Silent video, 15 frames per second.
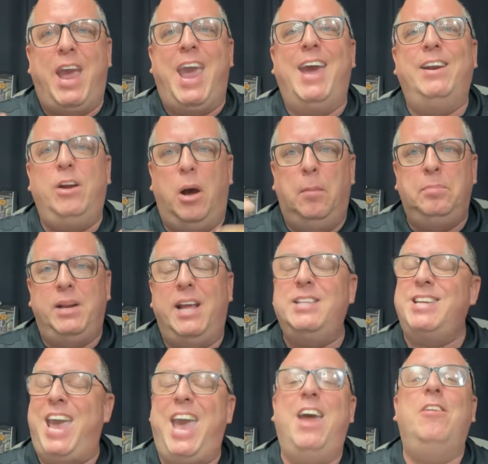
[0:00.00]
and updates
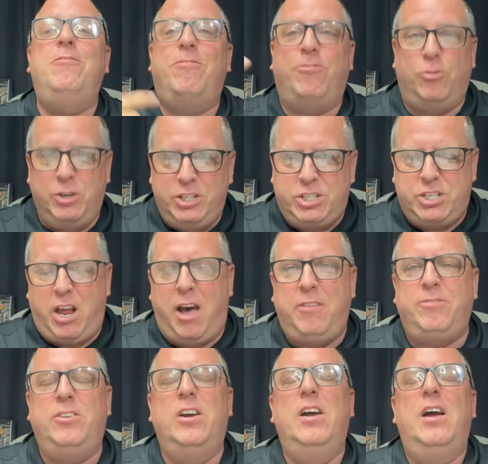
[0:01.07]
and free
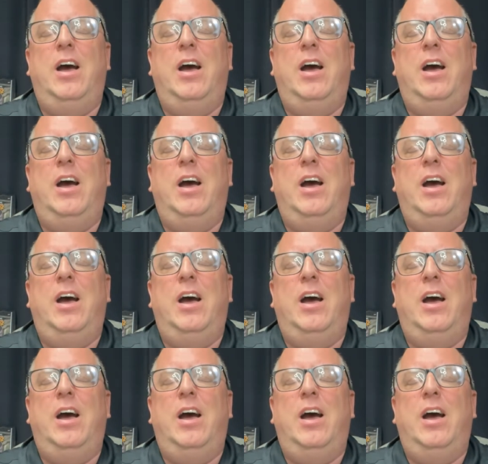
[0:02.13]
stuff,